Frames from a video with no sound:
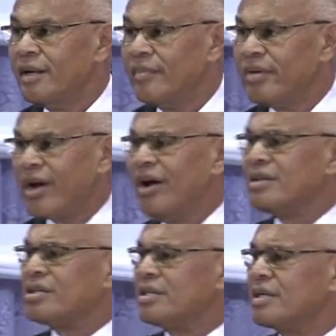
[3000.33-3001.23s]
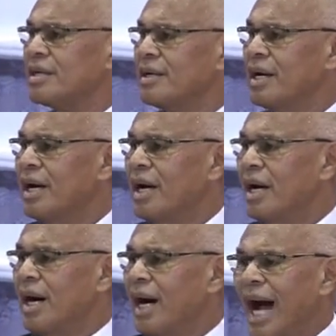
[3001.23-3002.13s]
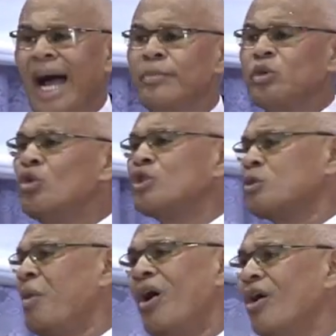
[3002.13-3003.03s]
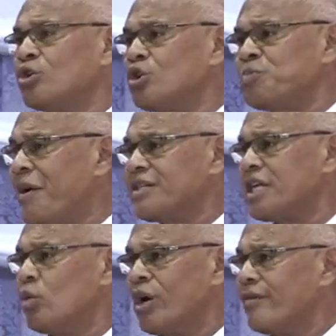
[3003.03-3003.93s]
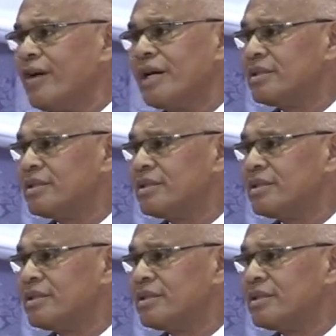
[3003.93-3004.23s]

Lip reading: Because I'm too small to sponsor the work of God.